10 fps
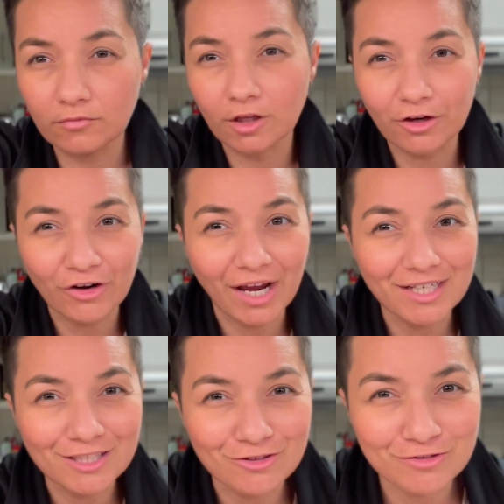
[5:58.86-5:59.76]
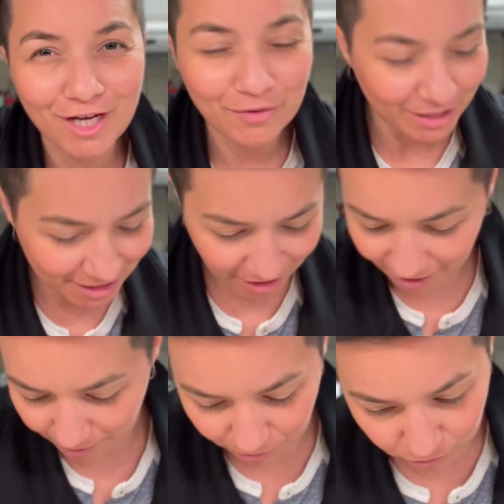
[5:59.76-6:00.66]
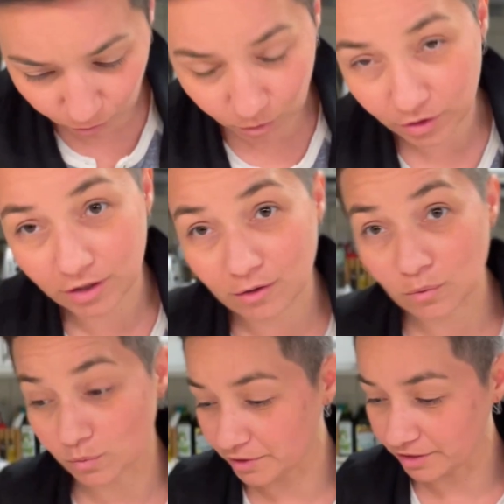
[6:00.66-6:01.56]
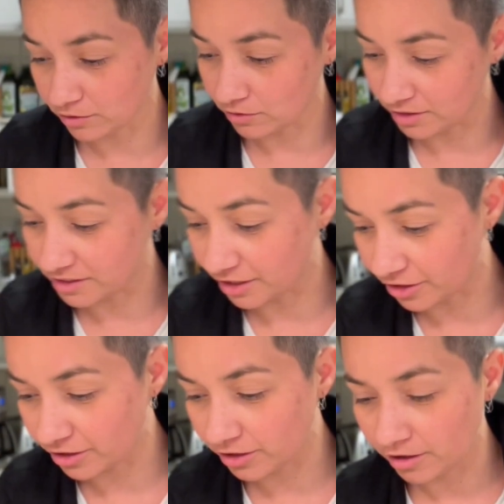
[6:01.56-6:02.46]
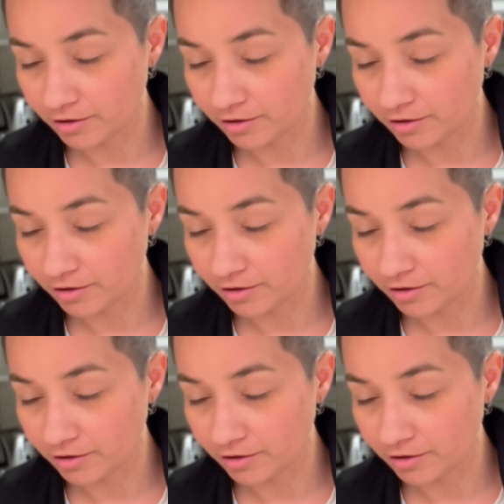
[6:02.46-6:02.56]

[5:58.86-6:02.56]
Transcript: All right, so now it is time for real dinner.